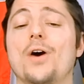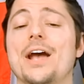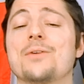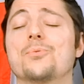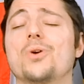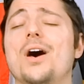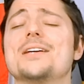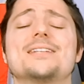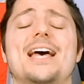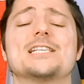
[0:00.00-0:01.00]
Brian
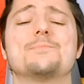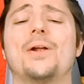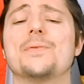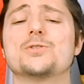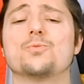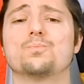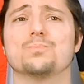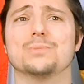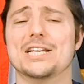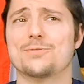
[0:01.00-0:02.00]
Rust has been on this
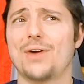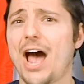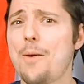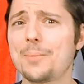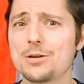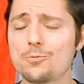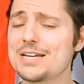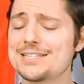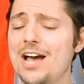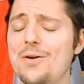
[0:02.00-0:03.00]
list for how many
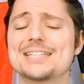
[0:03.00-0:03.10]
weeks now?